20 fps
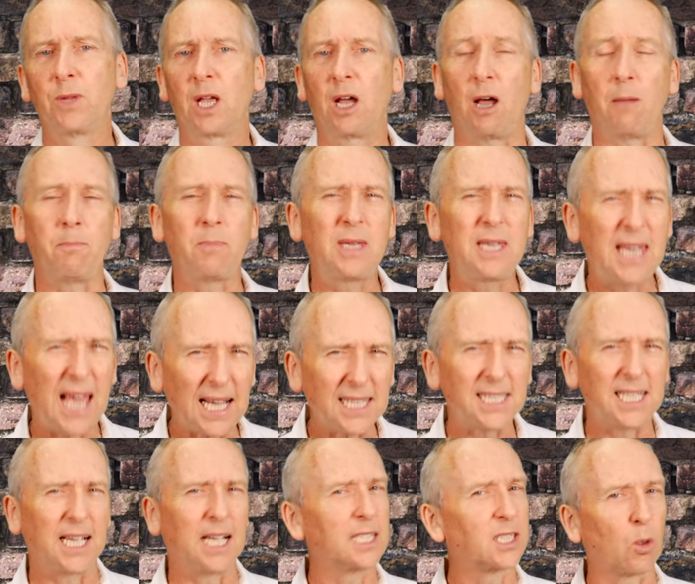I'm
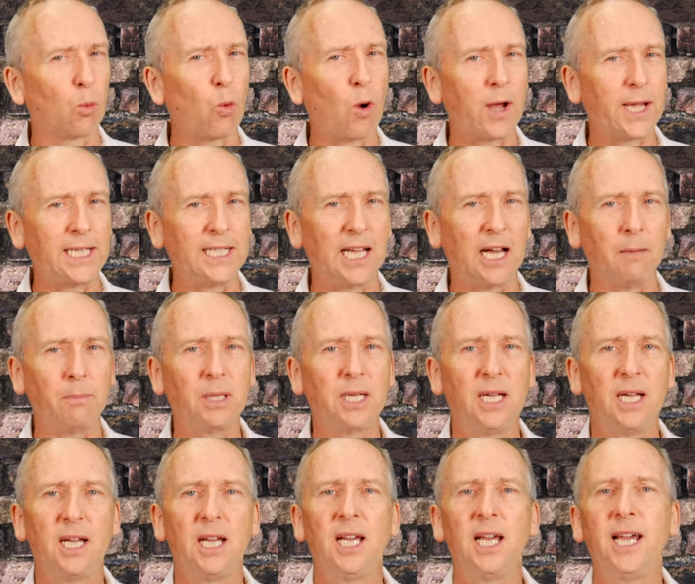guessing as a wind-up.
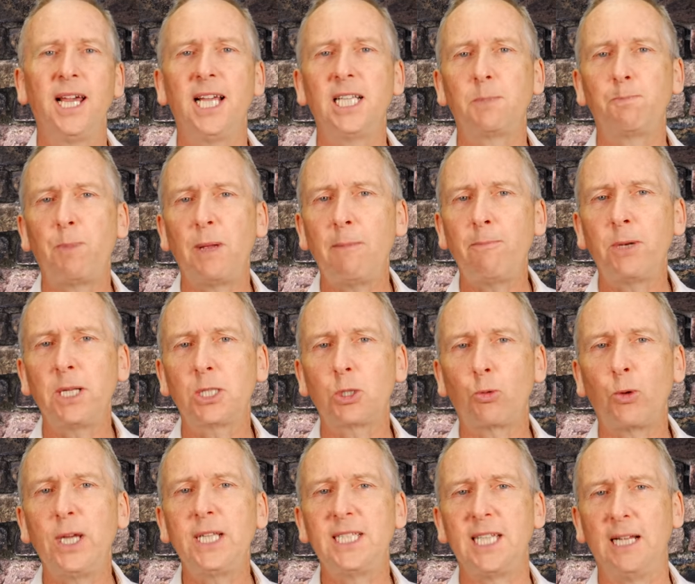It's been
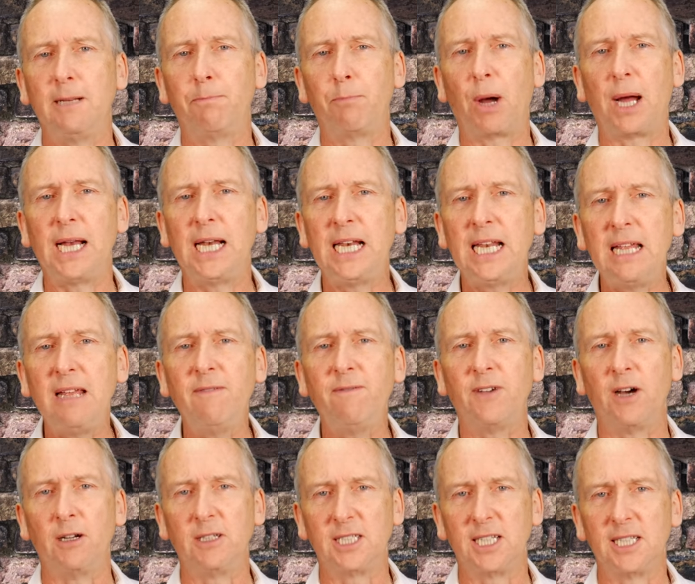retweeted by Leave
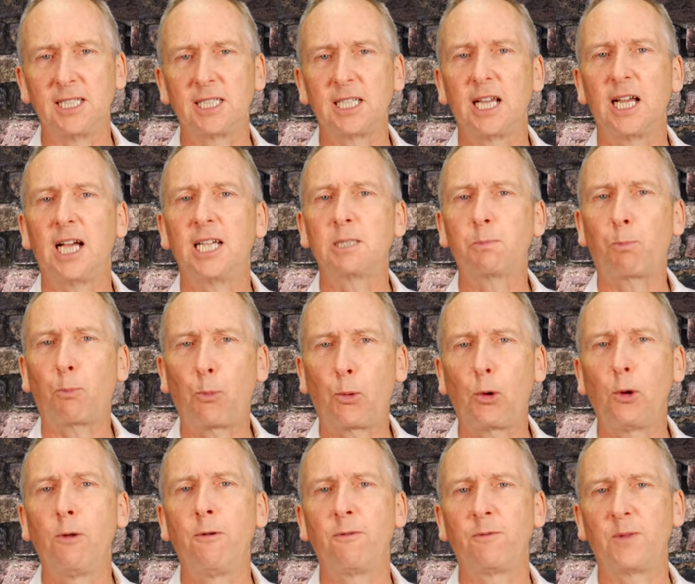voters as
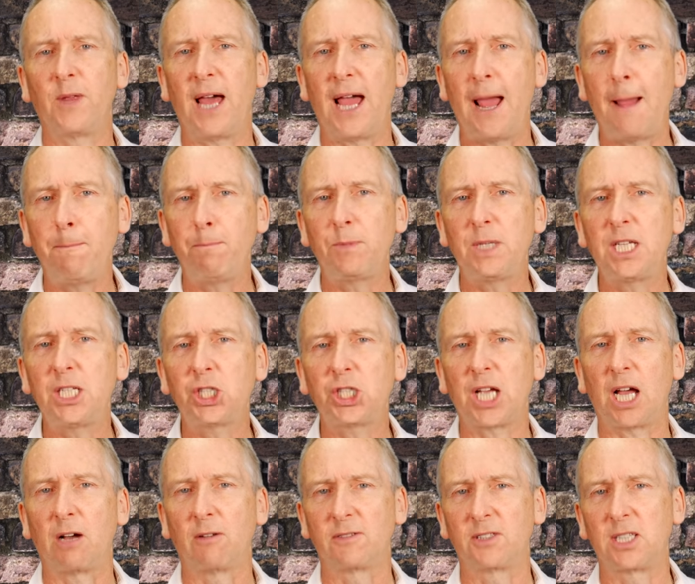proof that empty
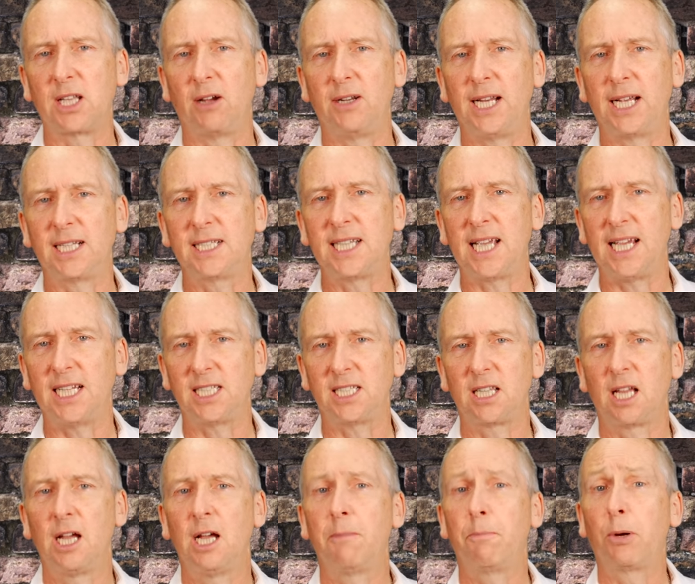shelves don't exist,